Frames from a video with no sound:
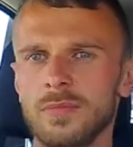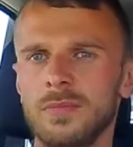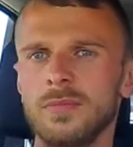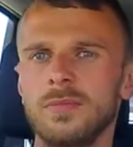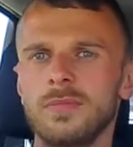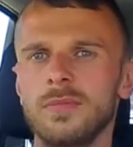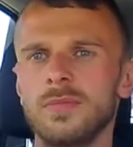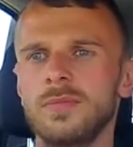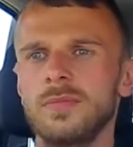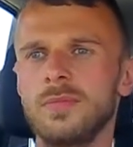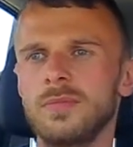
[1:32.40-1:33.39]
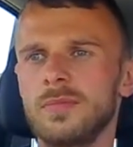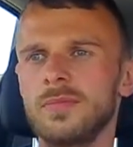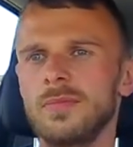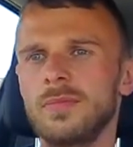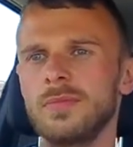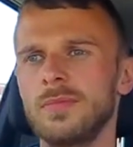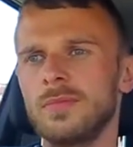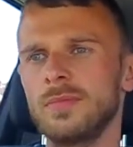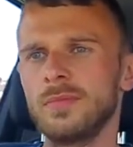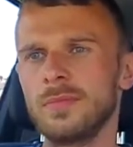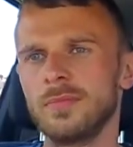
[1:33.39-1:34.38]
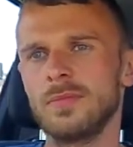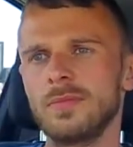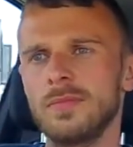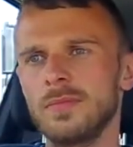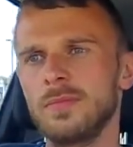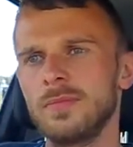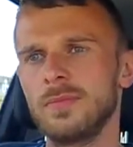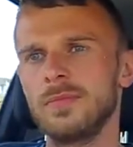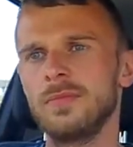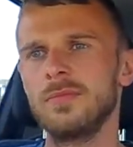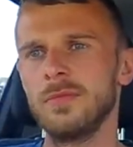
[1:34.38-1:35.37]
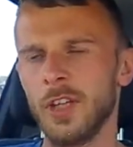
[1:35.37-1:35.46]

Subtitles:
[no speech]